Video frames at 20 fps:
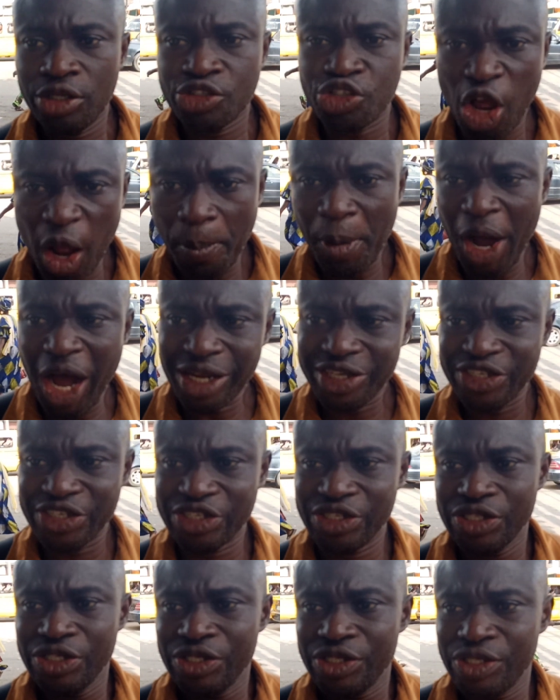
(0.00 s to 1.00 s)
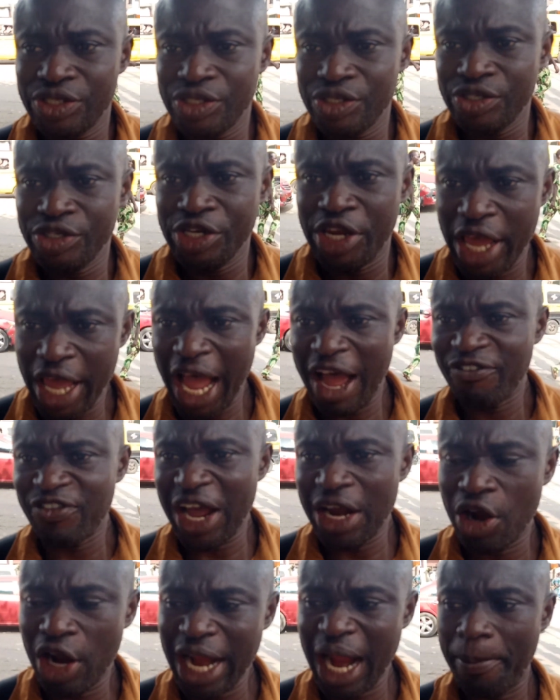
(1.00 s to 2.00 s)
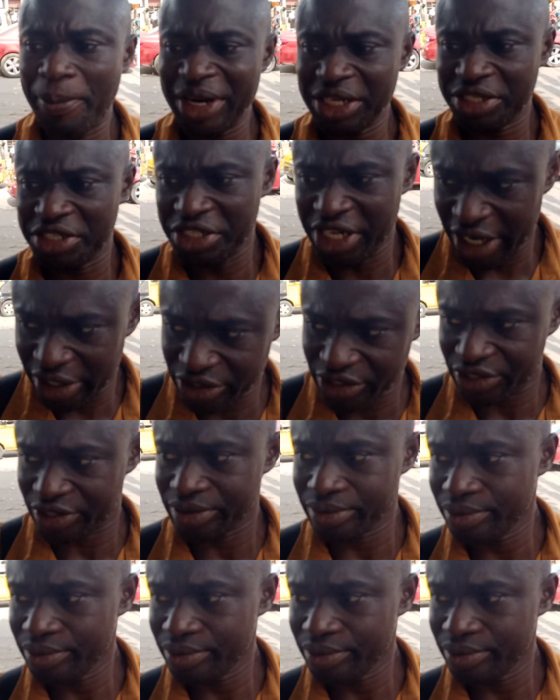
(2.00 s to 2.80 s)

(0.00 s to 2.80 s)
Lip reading: Suppose they have another president